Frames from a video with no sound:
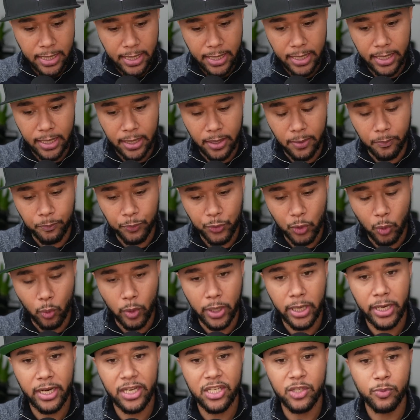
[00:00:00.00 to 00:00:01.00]

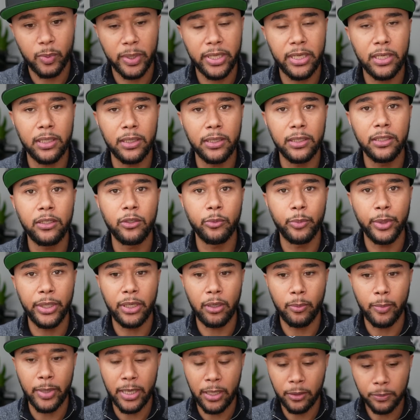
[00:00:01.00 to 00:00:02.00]
where I explain a little bit
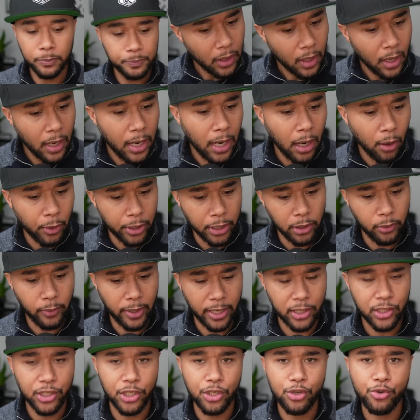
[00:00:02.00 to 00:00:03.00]
about how can you
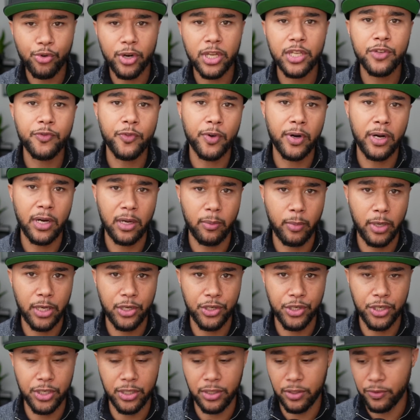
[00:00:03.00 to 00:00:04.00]
actually transfer
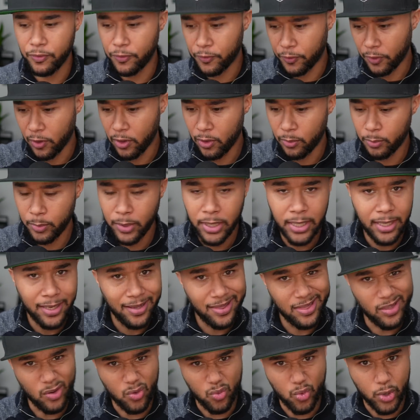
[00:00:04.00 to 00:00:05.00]
animation from
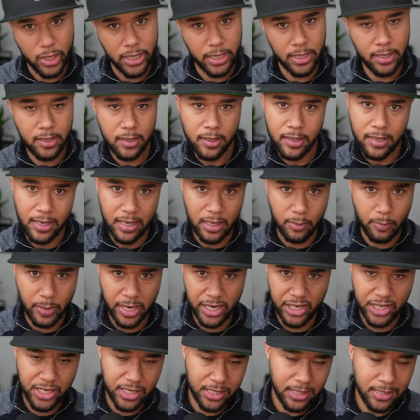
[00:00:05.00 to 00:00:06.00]
the rig,
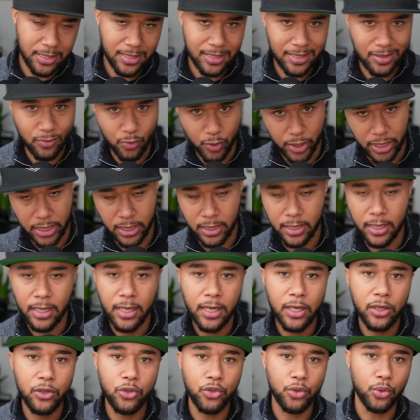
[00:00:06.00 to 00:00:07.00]
animated rig,
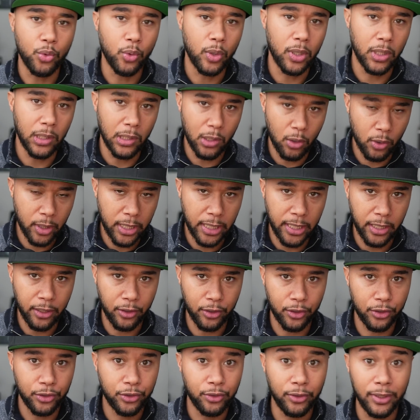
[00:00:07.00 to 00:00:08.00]
to a
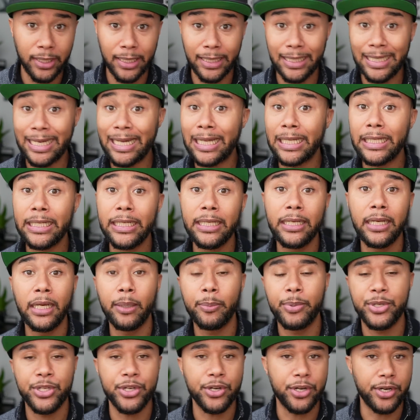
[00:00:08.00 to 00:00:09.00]
locator to then clean
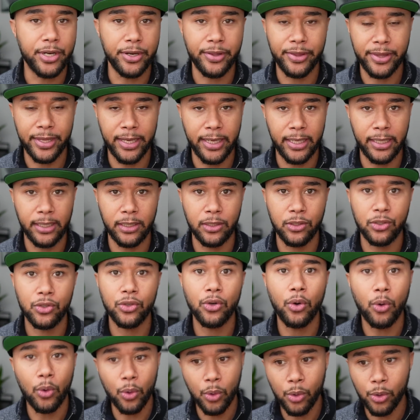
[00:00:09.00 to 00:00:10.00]
up certain things
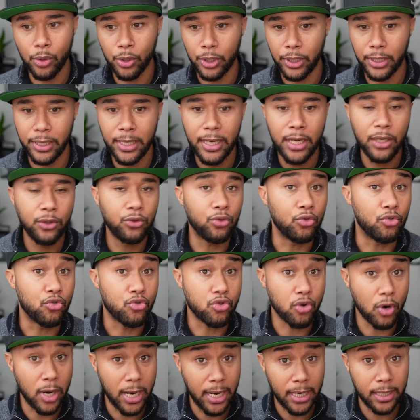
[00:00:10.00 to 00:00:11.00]
or to
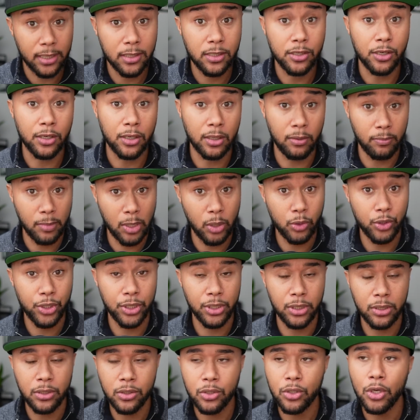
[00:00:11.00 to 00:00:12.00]
track certain
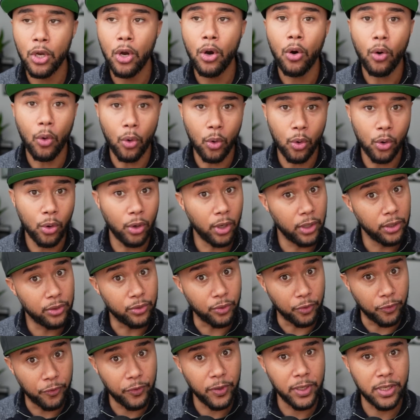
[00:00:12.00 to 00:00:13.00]
motions or
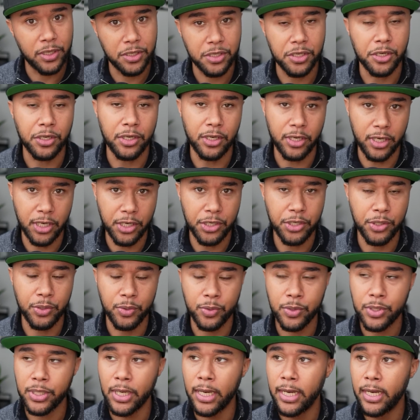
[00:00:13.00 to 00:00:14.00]
to fix certain
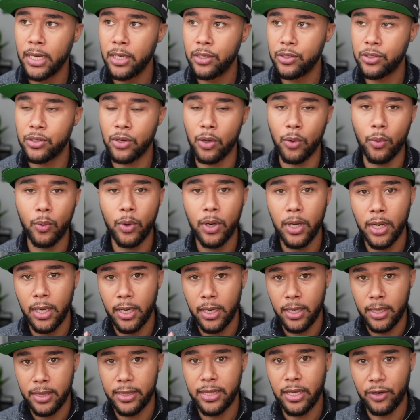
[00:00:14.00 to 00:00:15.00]
issues. So
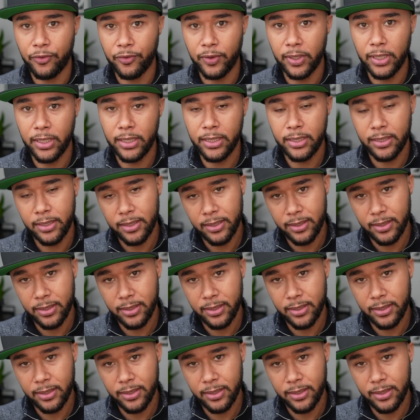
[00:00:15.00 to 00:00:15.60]
definitely